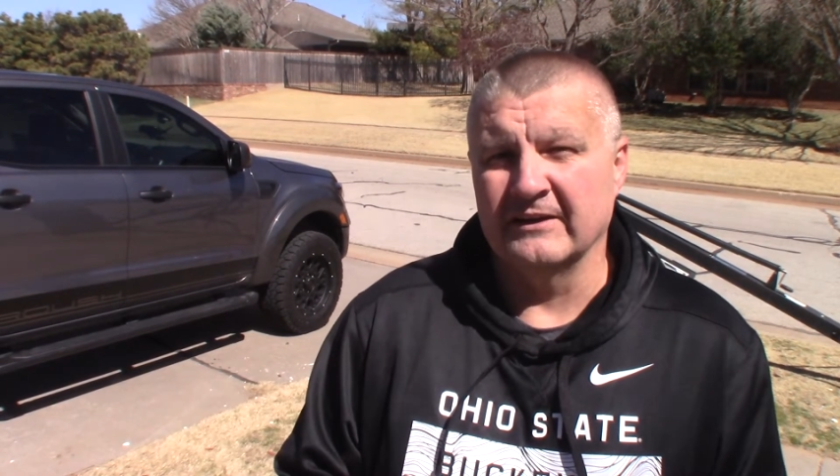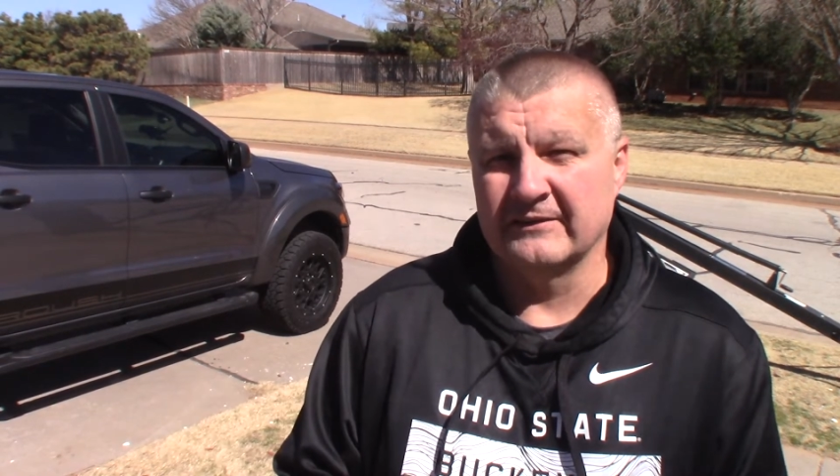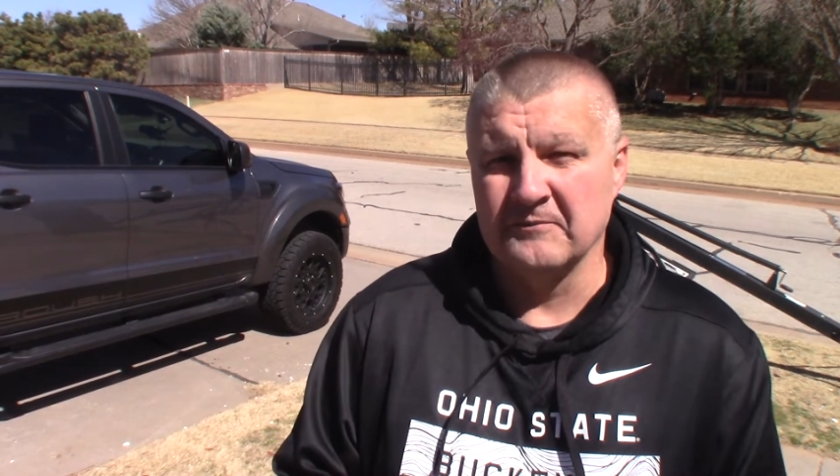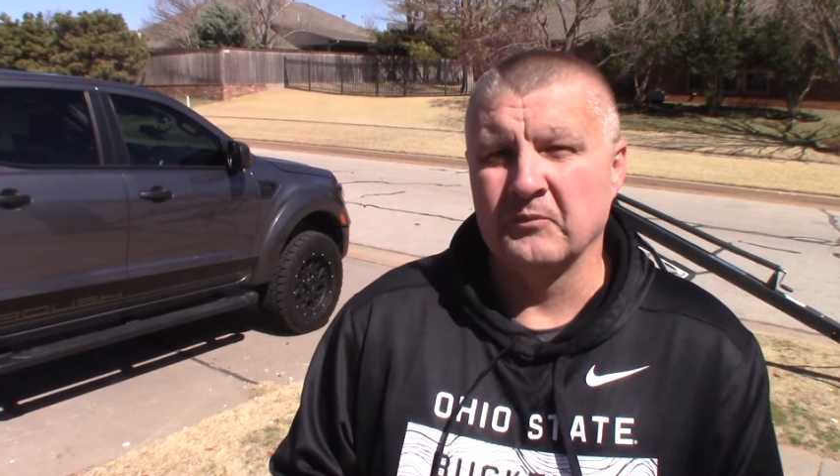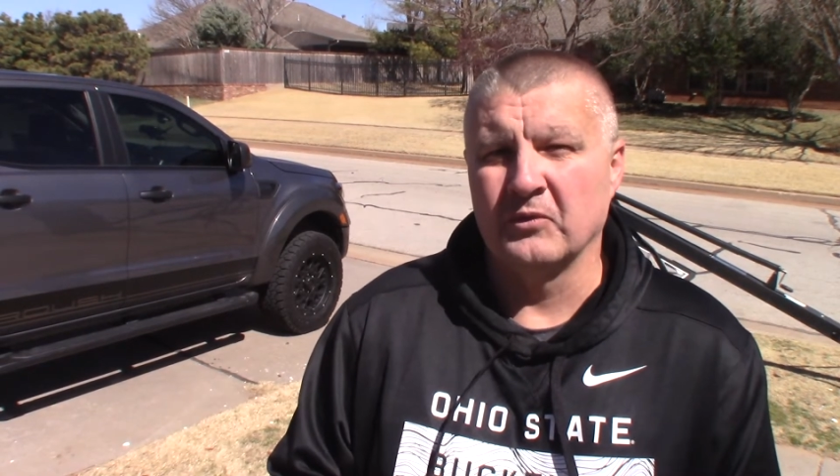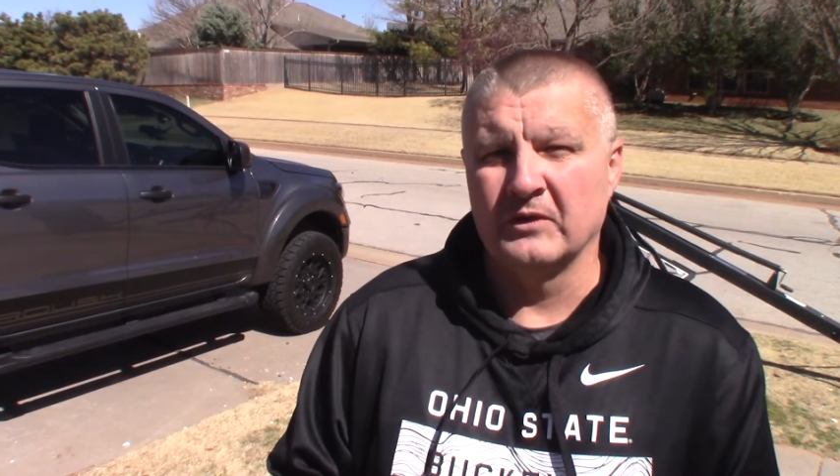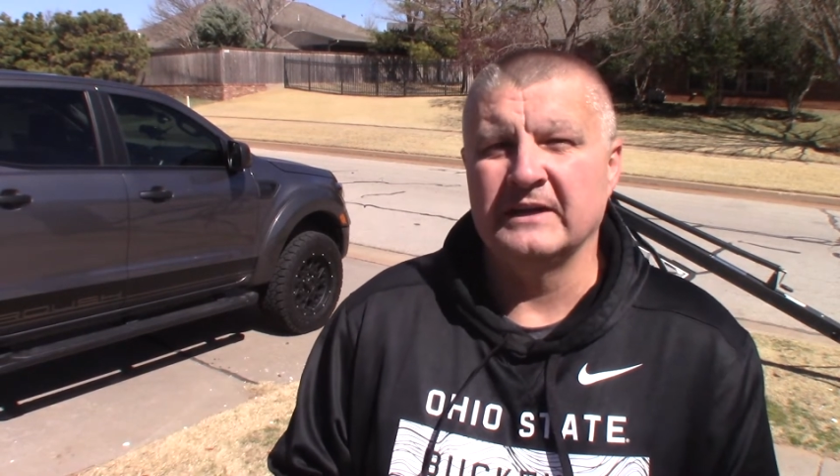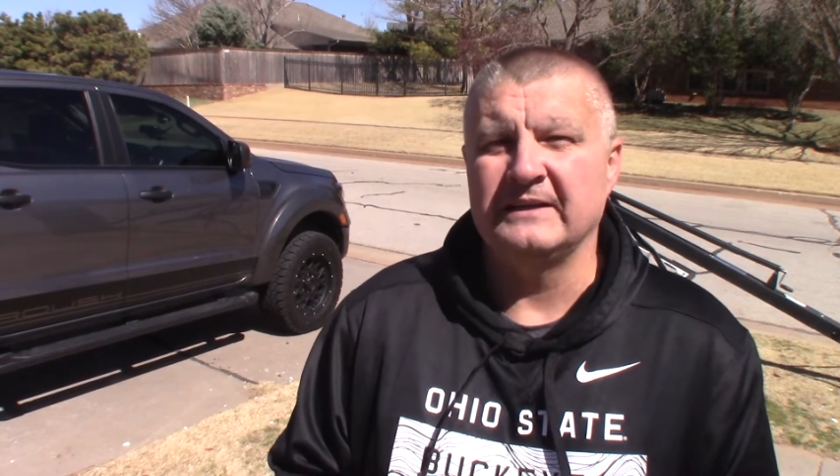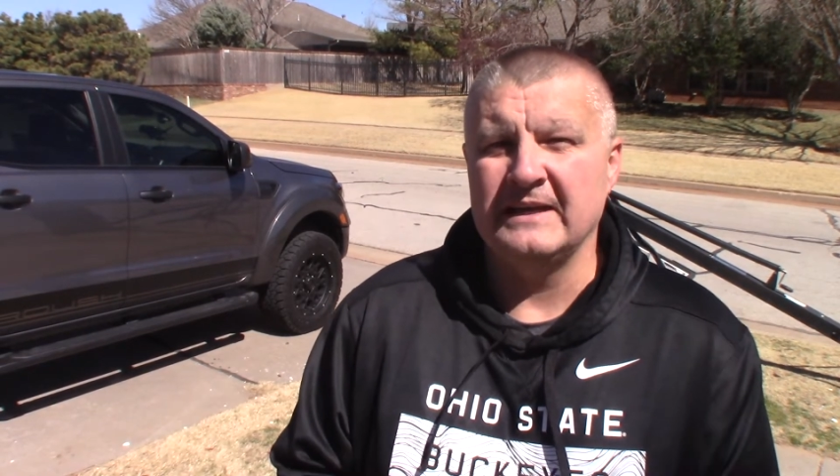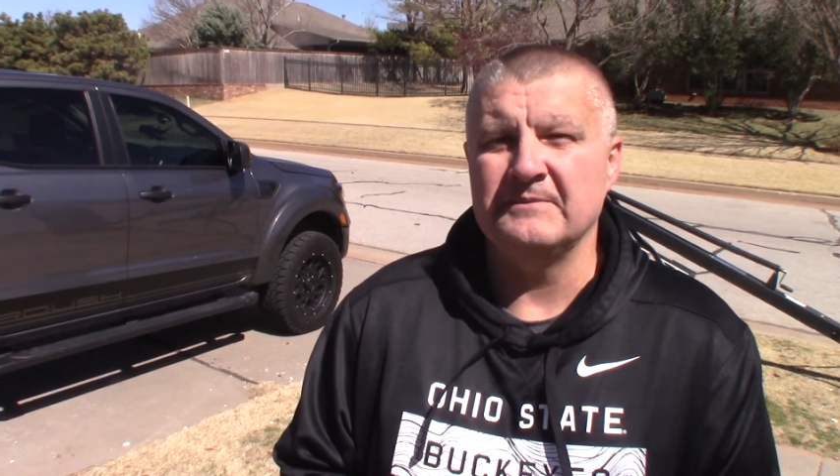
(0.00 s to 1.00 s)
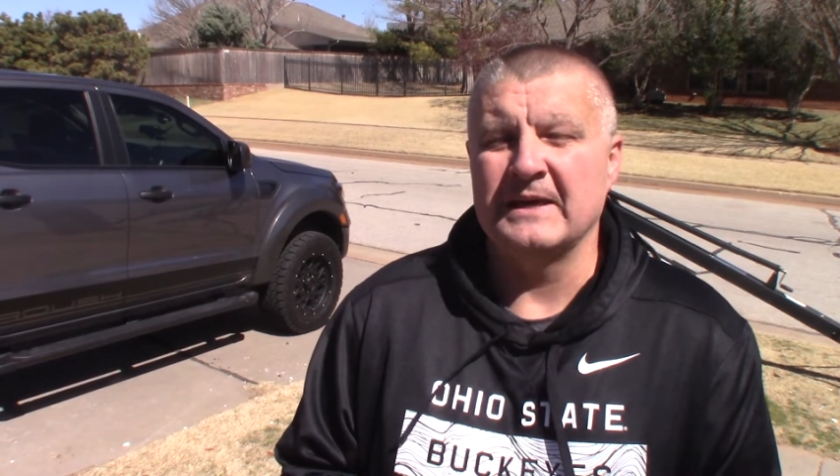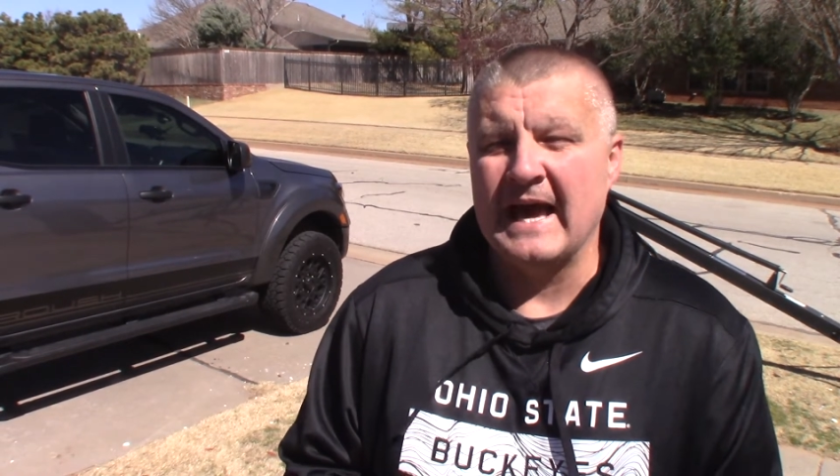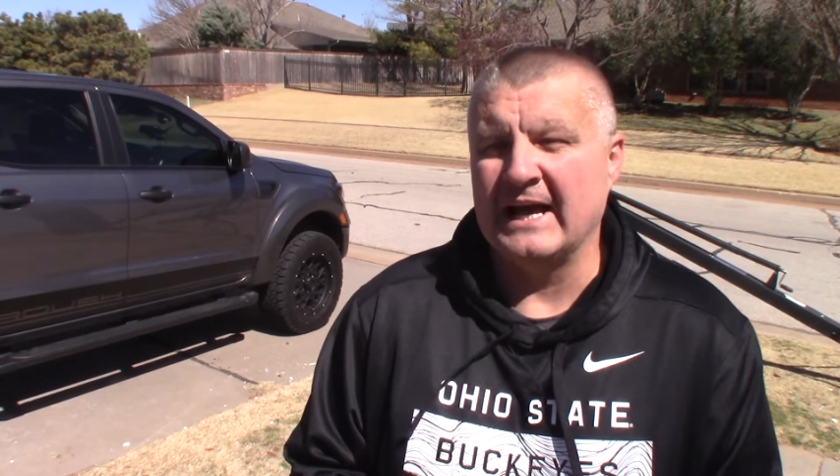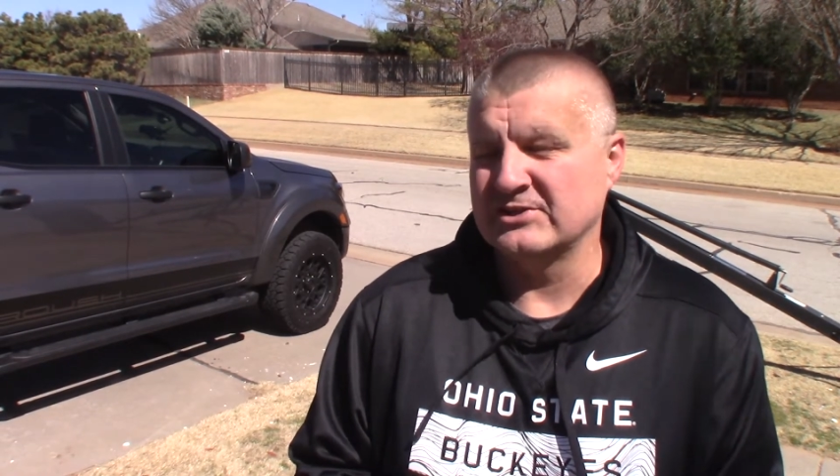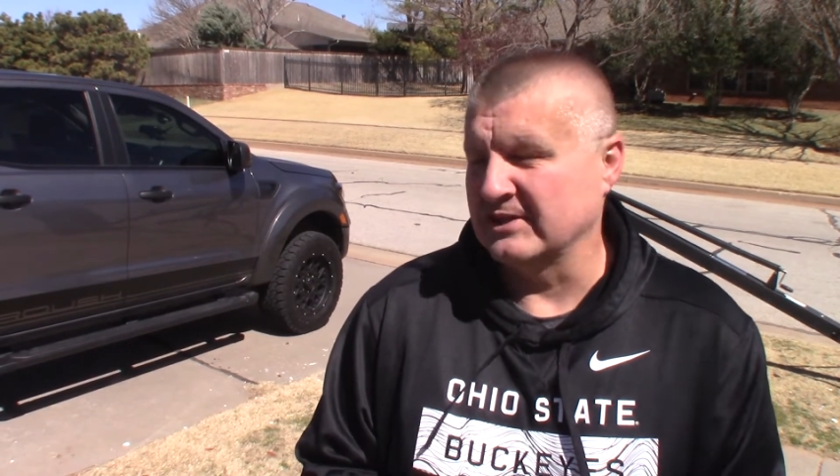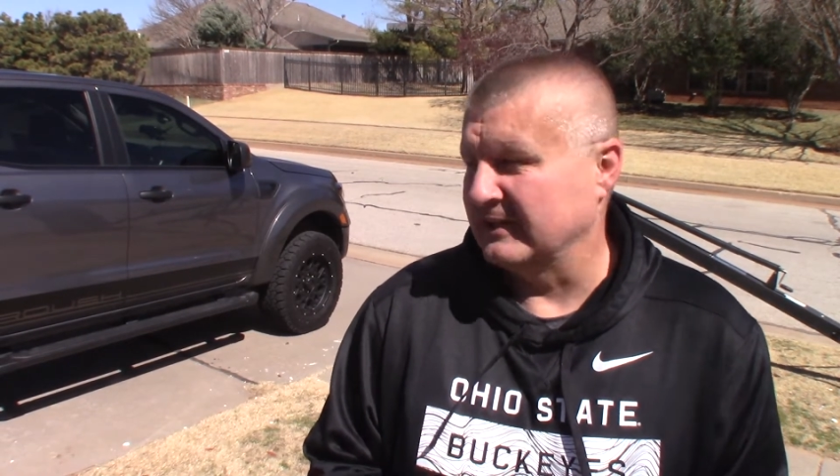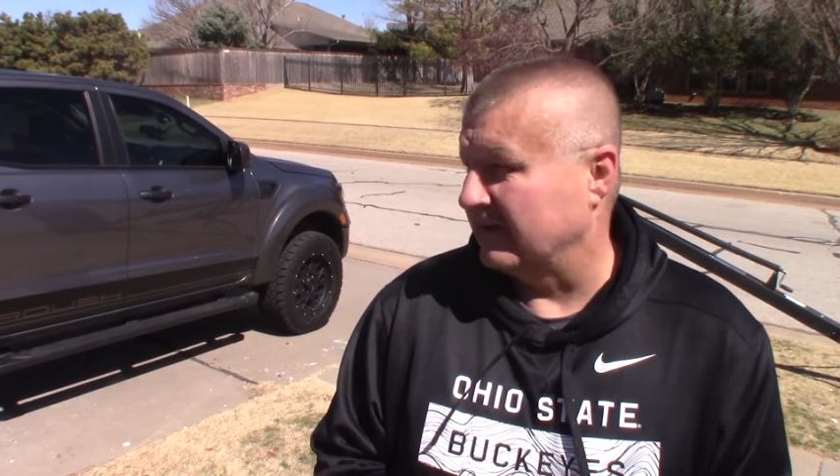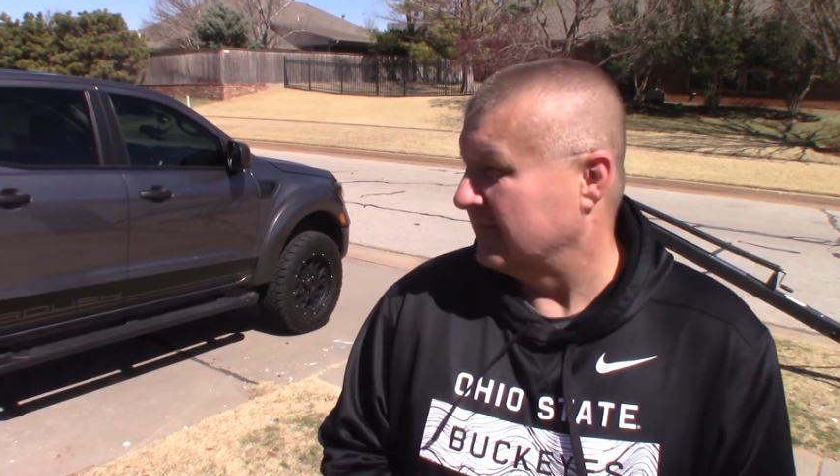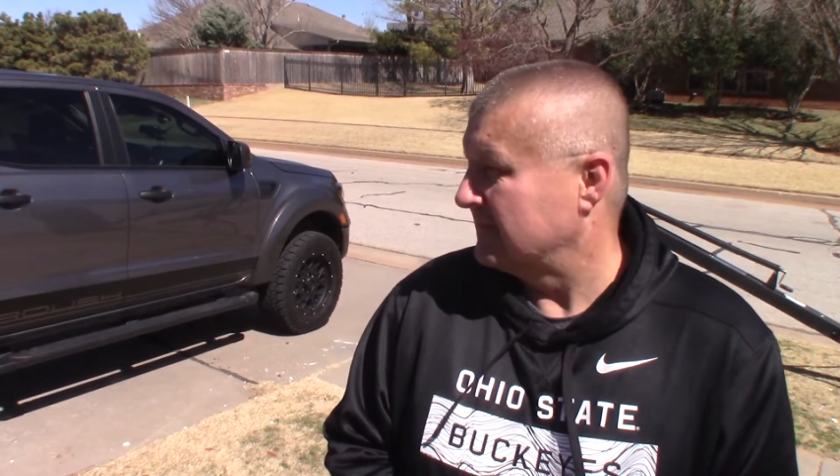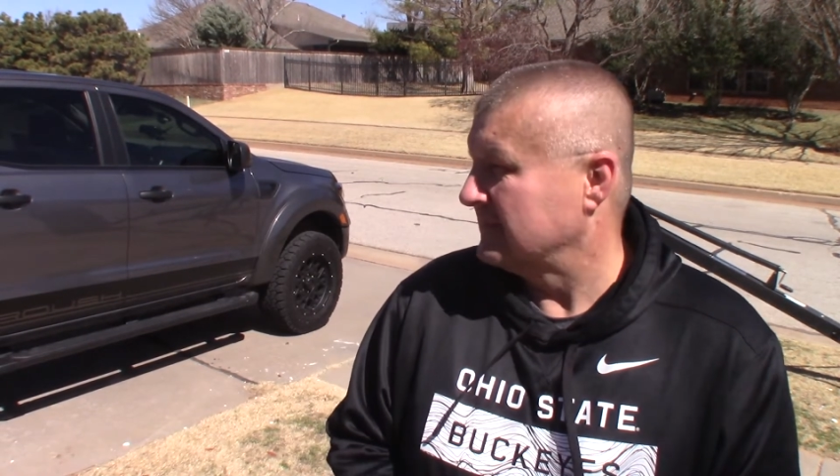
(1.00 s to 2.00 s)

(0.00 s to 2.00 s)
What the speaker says: It's a pretty deep gash in there.